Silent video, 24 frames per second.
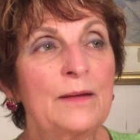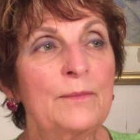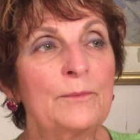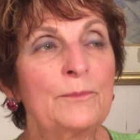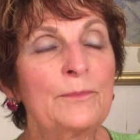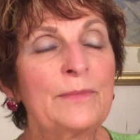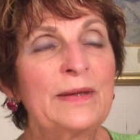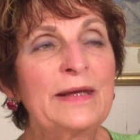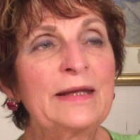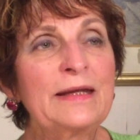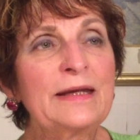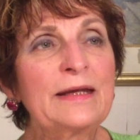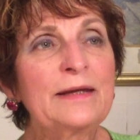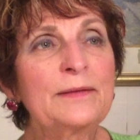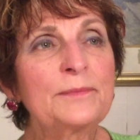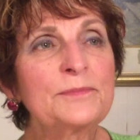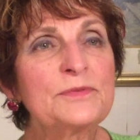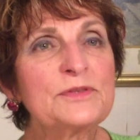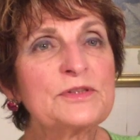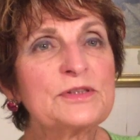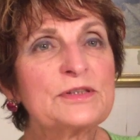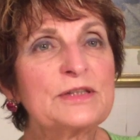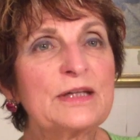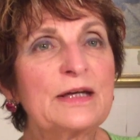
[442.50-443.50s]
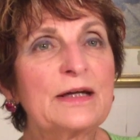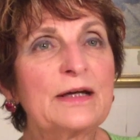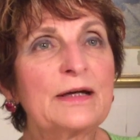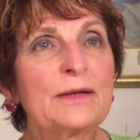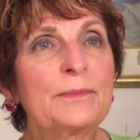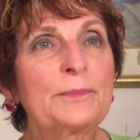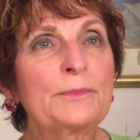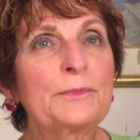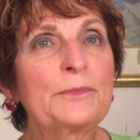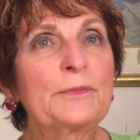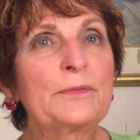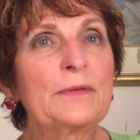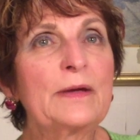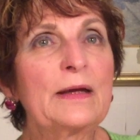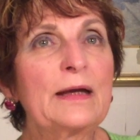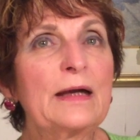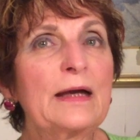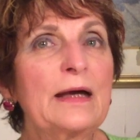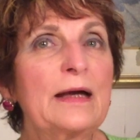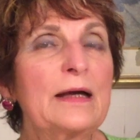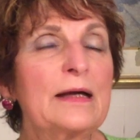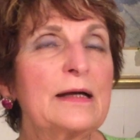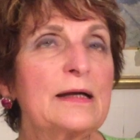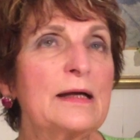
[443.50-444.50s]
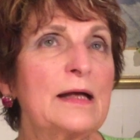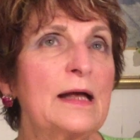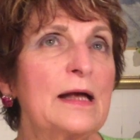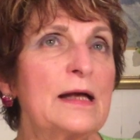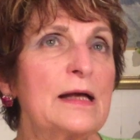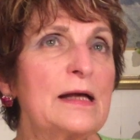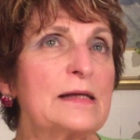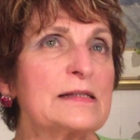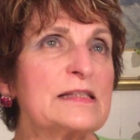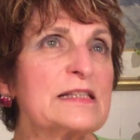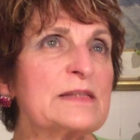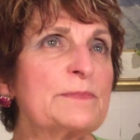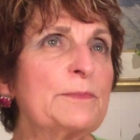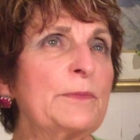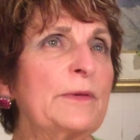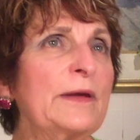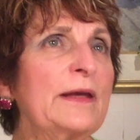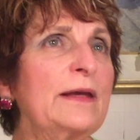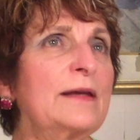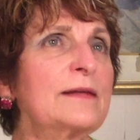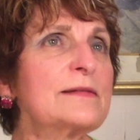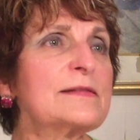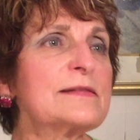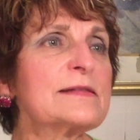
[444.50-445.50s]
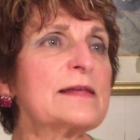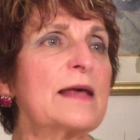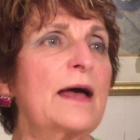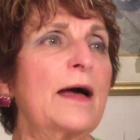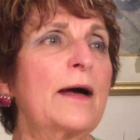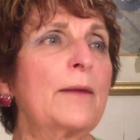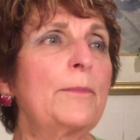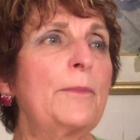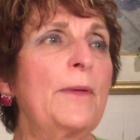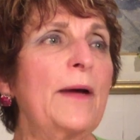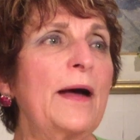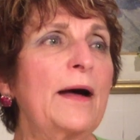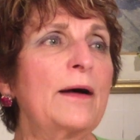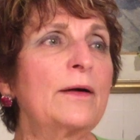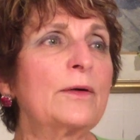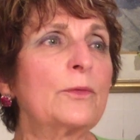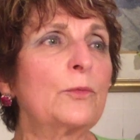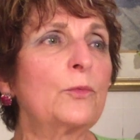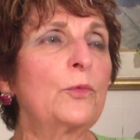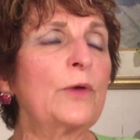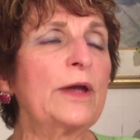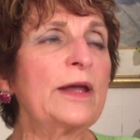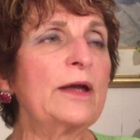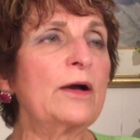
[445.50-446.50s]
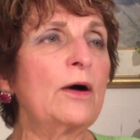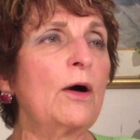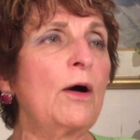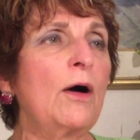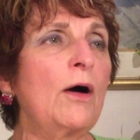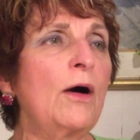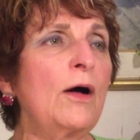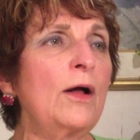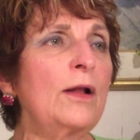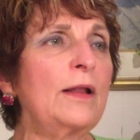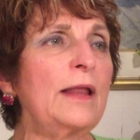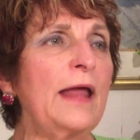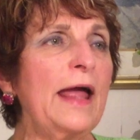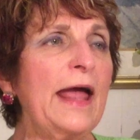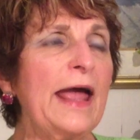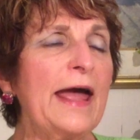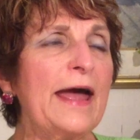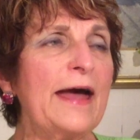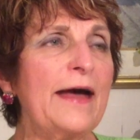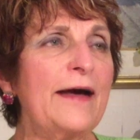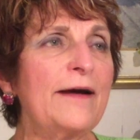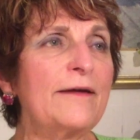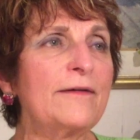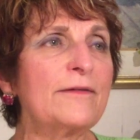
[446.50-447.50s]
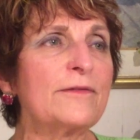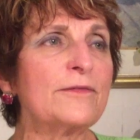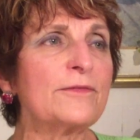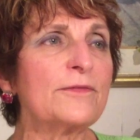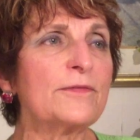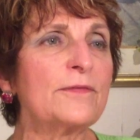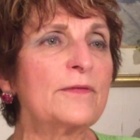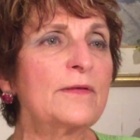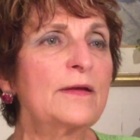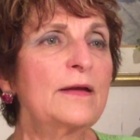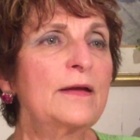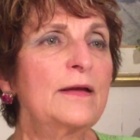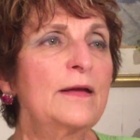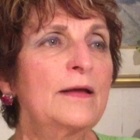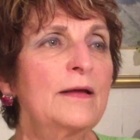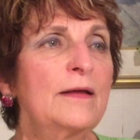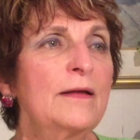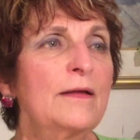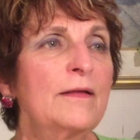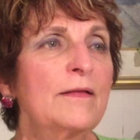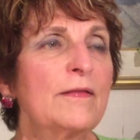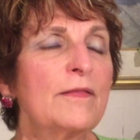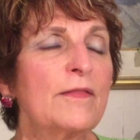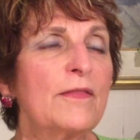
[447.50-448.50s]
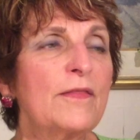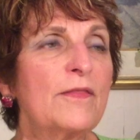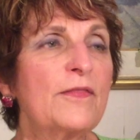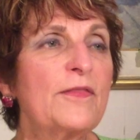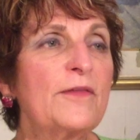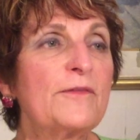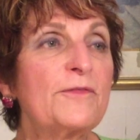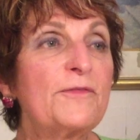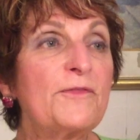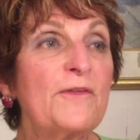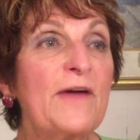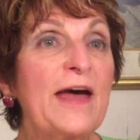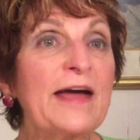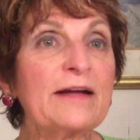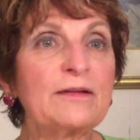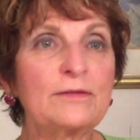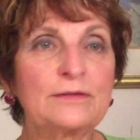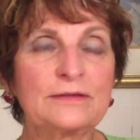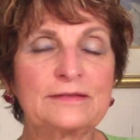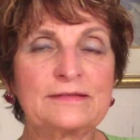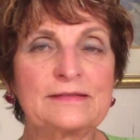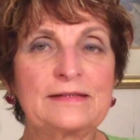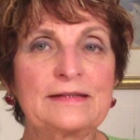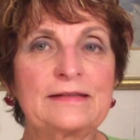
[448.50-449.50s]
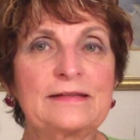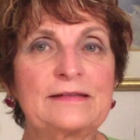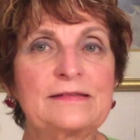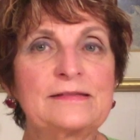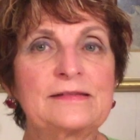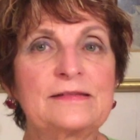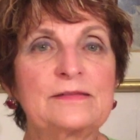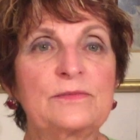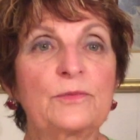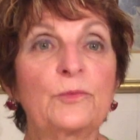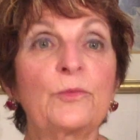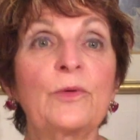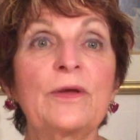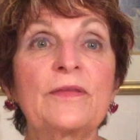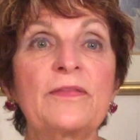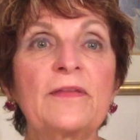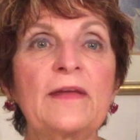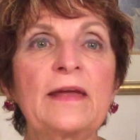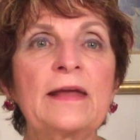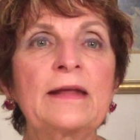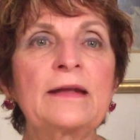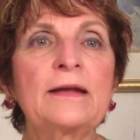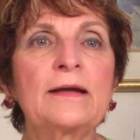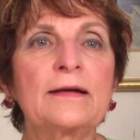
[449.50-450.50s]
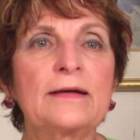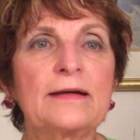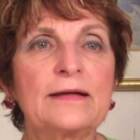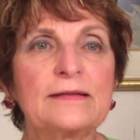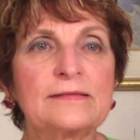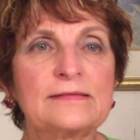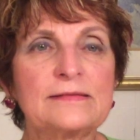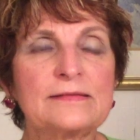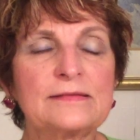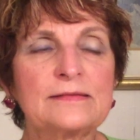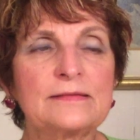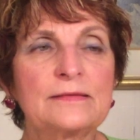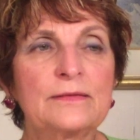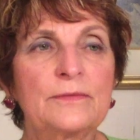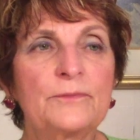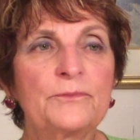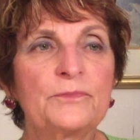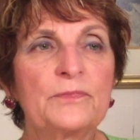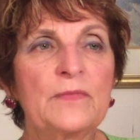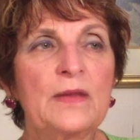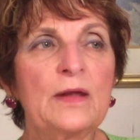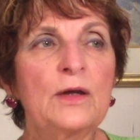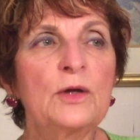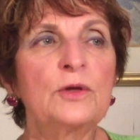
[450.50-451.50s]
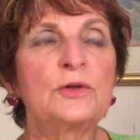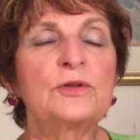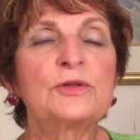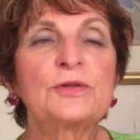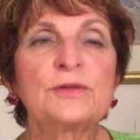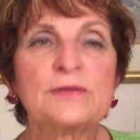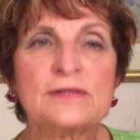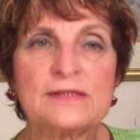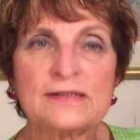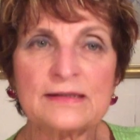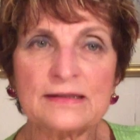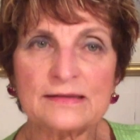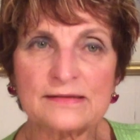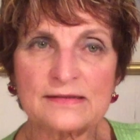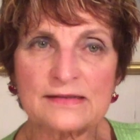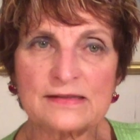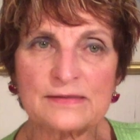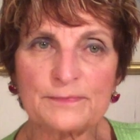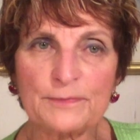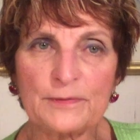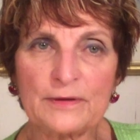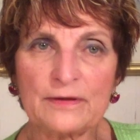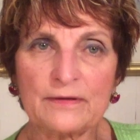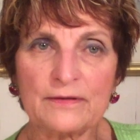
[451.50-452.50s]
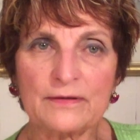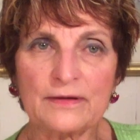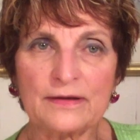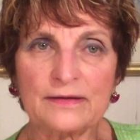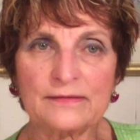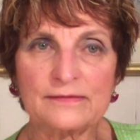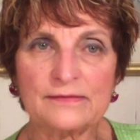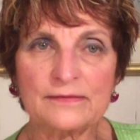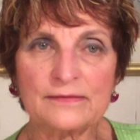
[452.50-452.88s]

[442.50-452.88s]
Mediumship speaks about we all have the faculties within us to sense spirit.